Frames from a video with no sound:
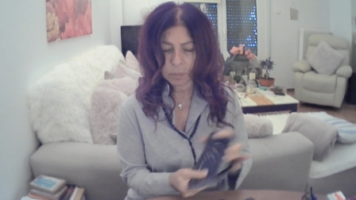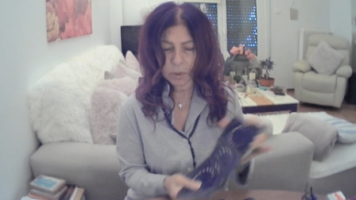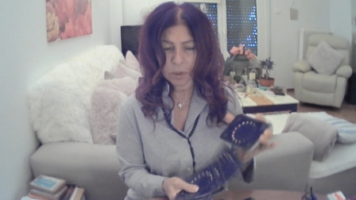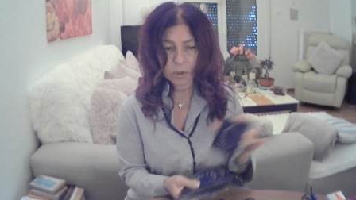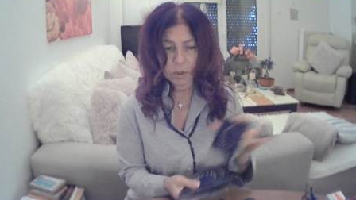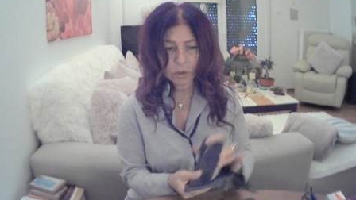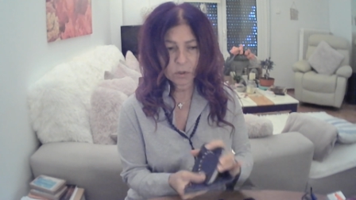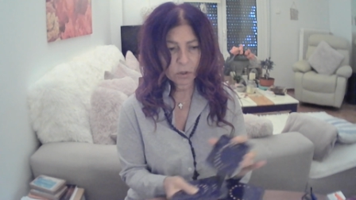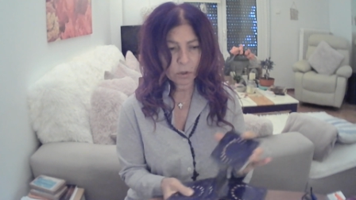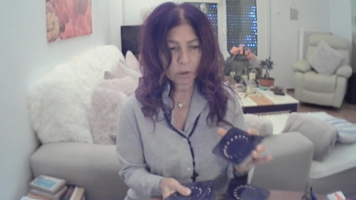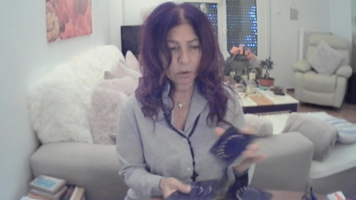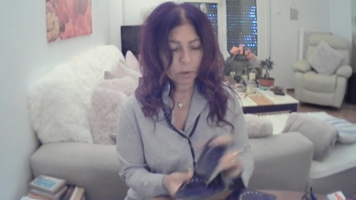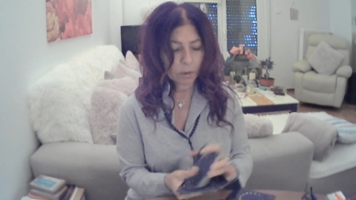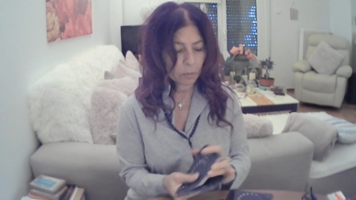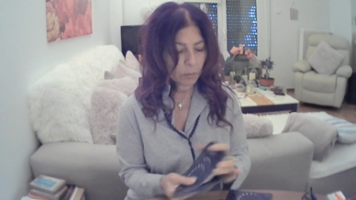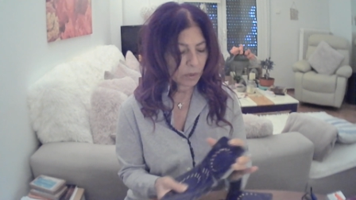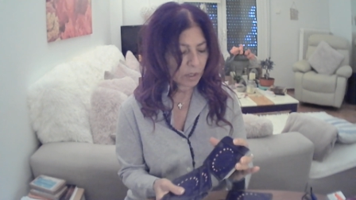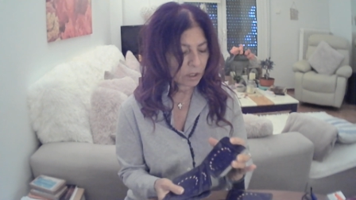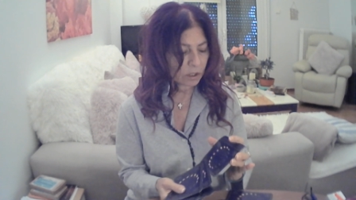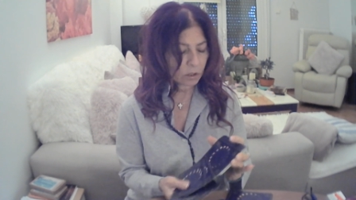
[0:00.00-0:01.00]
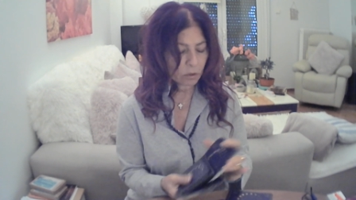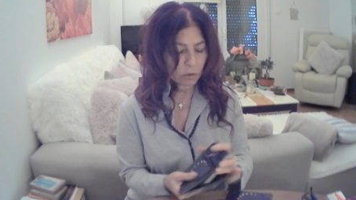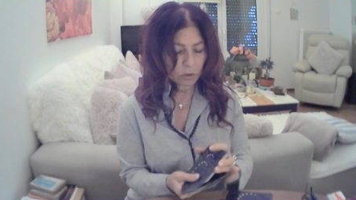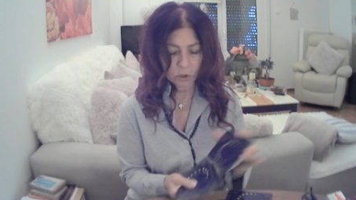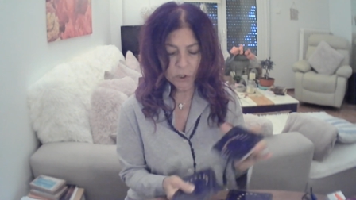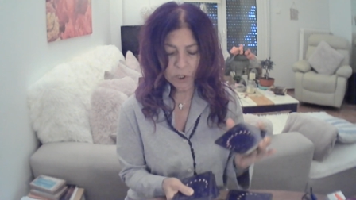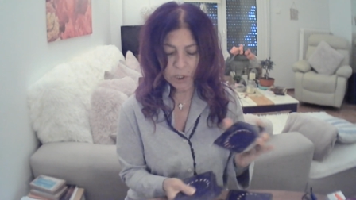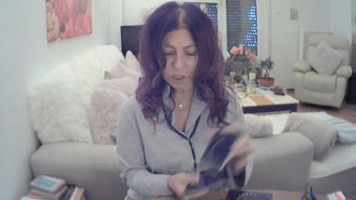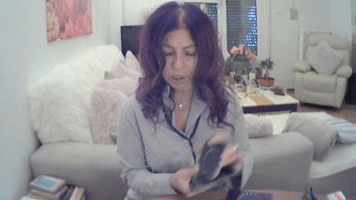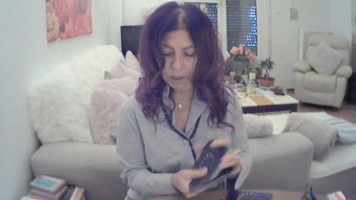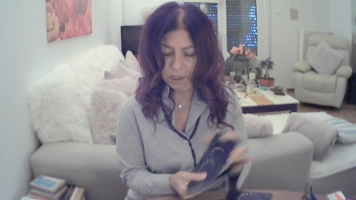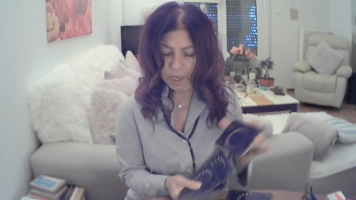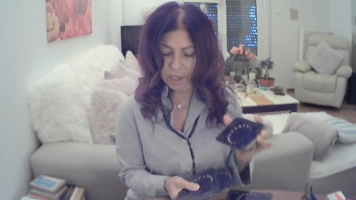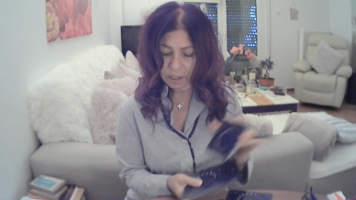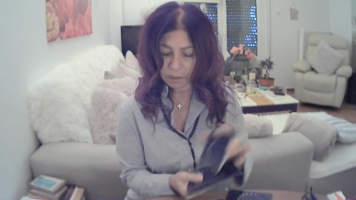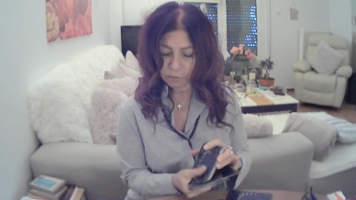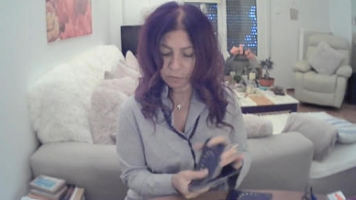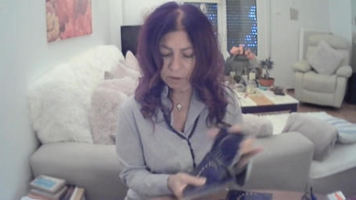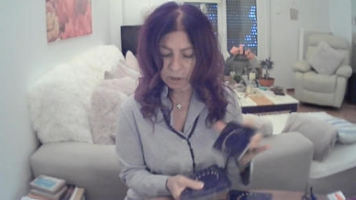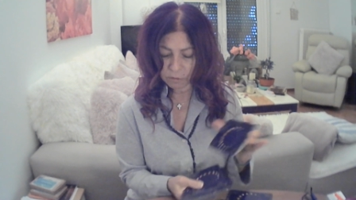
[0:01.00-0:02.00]
books or researching a
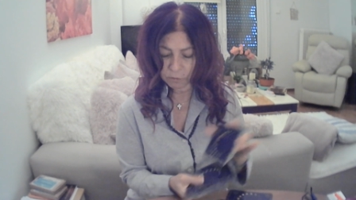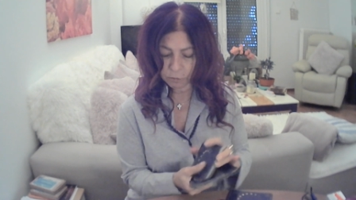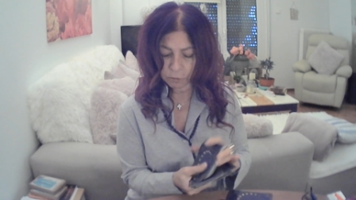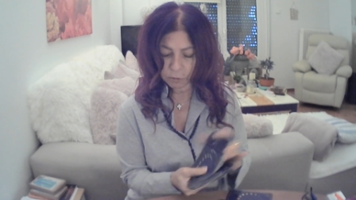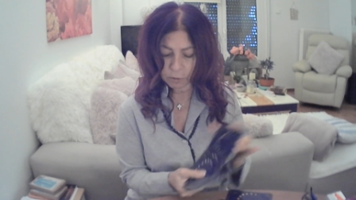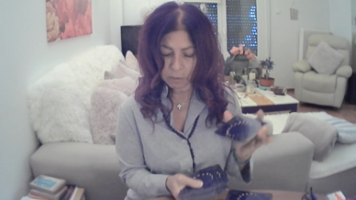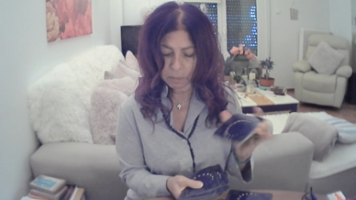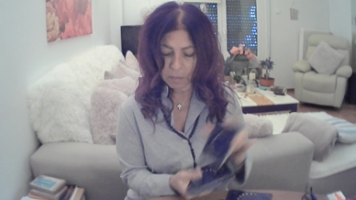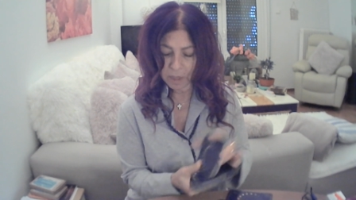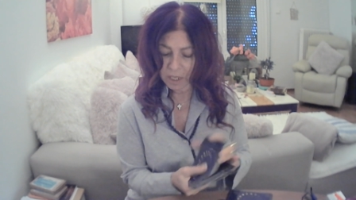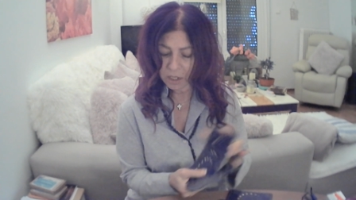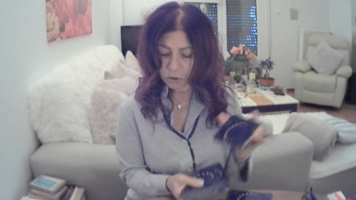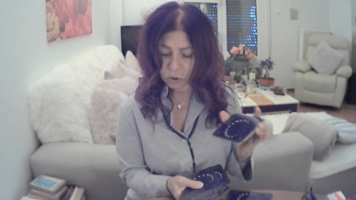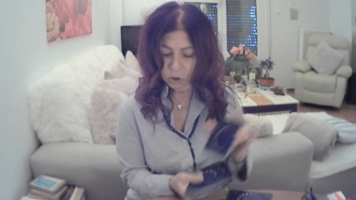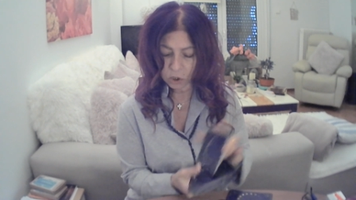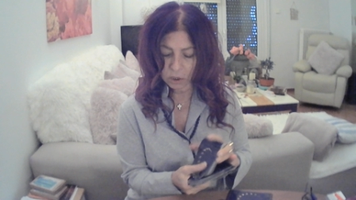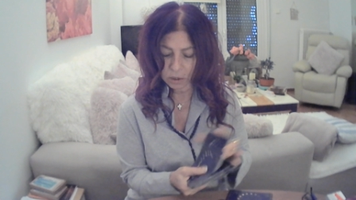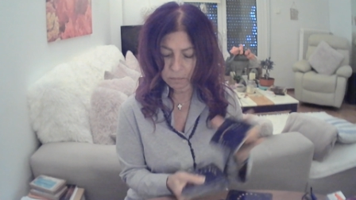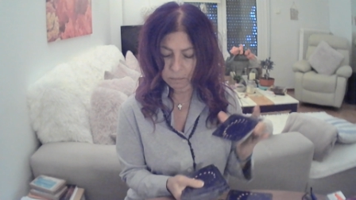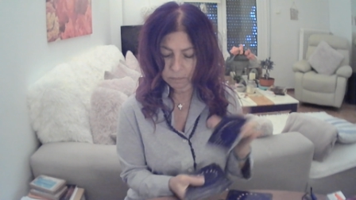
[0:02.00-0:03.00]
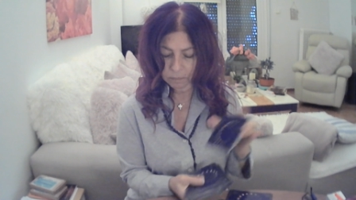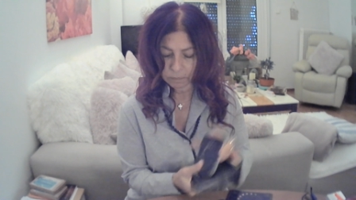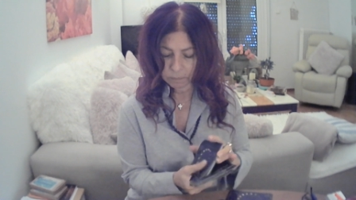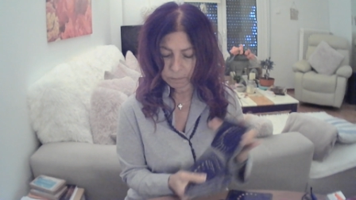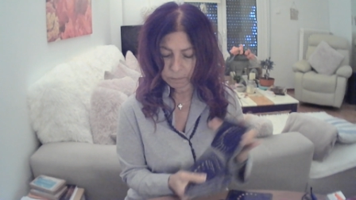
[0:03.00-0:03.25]
lot of information.